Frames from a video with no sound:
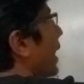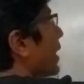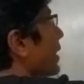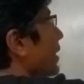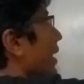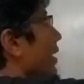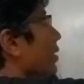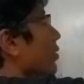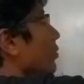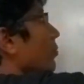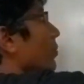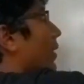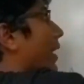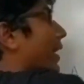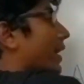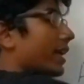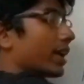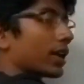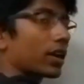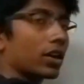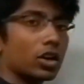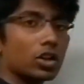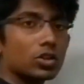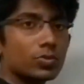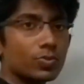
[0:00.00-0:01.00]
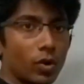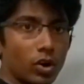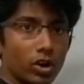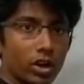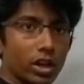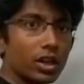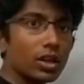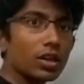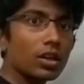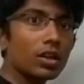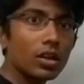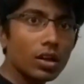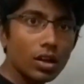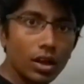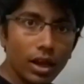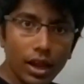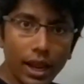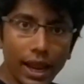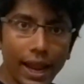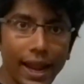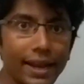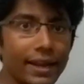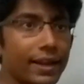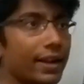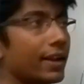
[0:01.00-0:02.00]
and then finding a corresponding
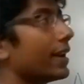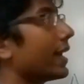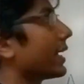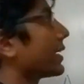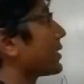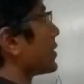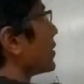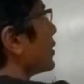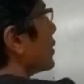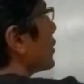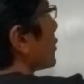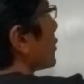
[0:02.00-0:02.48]
end index